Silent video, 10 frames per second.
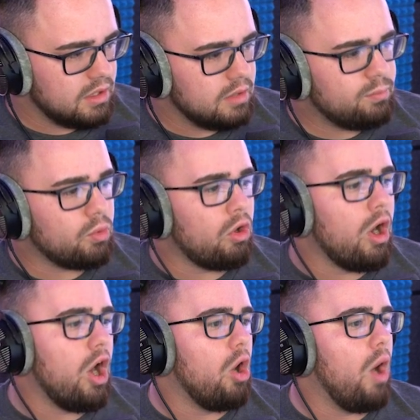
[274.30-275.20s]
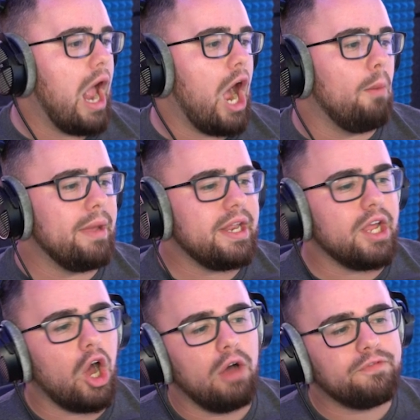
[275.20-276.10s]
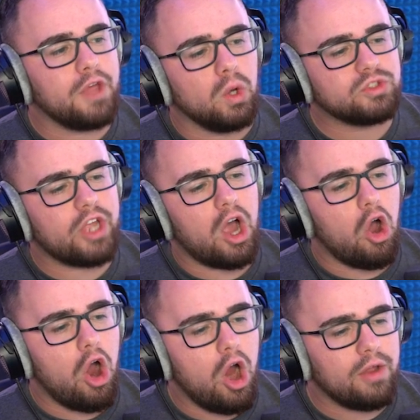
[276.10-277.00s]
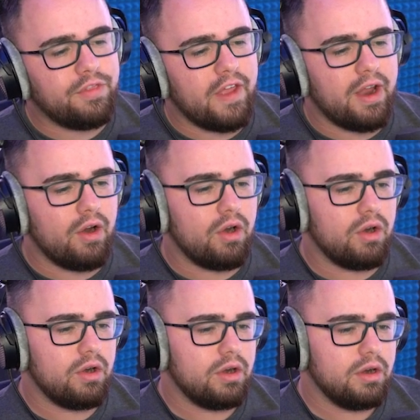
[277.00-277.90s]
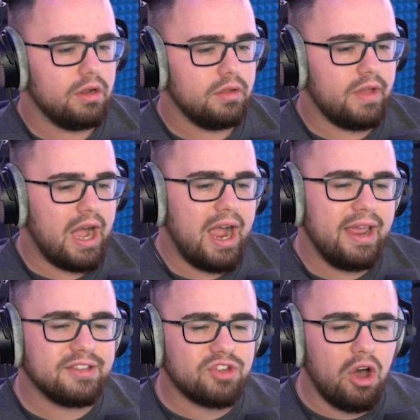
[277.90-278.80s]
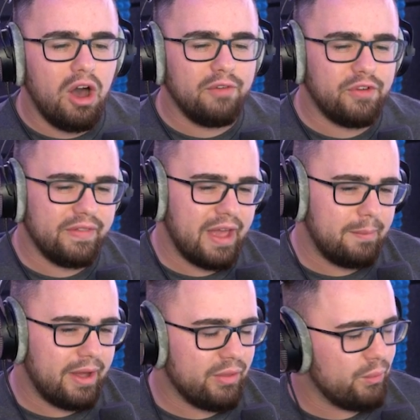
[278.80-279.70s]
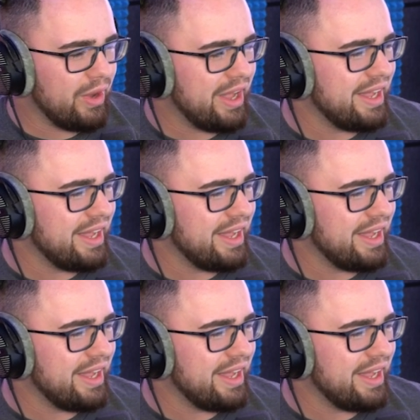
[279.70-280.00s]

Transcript: Bro, how many of those are there? The eye is off on that, by the way.